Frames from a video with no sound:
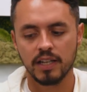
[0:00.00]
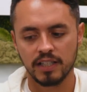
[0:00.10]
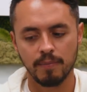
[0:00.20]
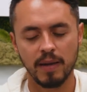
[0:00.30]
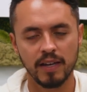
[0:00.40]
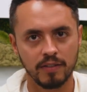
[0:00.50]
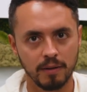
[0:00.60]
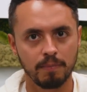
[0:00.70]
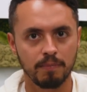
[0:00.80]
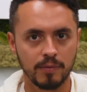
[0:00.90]
to make
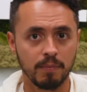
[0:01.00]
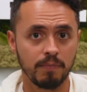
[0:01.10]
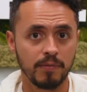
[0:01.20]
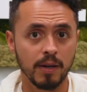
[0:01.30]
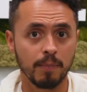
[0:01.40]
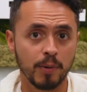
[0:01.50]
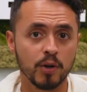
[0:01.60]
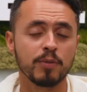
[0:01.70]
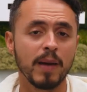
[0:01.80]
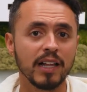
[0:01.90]
the, the, the
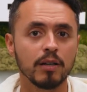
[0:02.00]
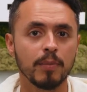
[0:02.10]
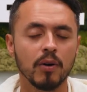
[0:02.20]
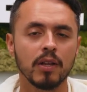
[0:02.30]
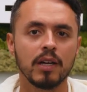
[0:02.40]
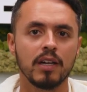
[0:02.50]
purse malleable.